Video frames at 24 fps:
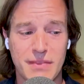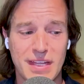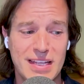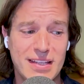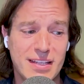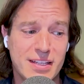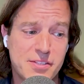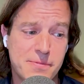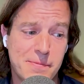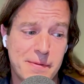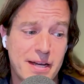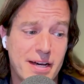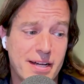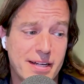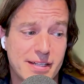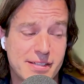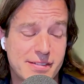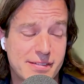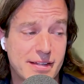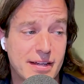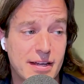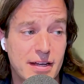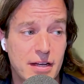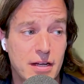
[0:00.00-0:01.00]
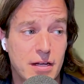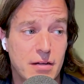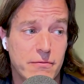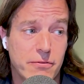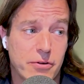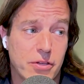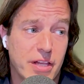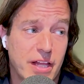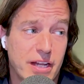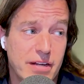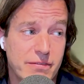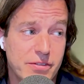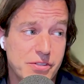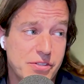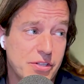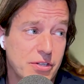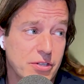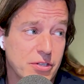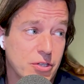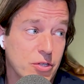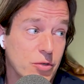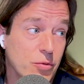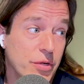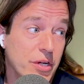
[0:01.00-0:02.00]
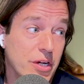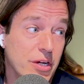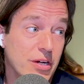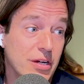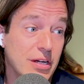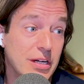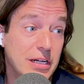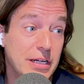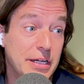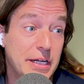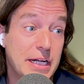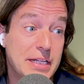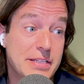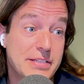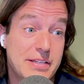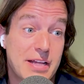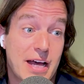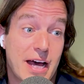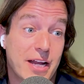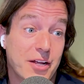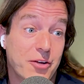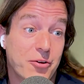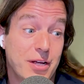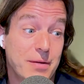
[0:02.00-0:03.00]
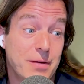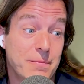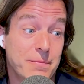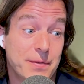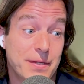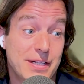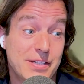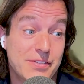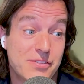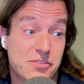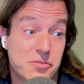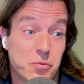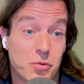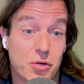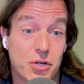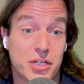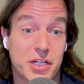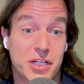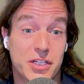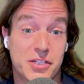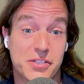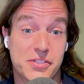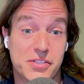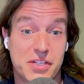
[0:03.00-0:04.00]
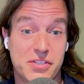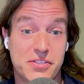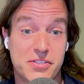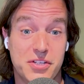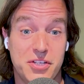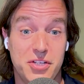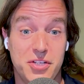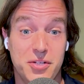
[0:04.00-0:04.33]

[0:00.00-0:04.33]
let's be honest for a lot of us in our career, it's not a great place to work on our sense of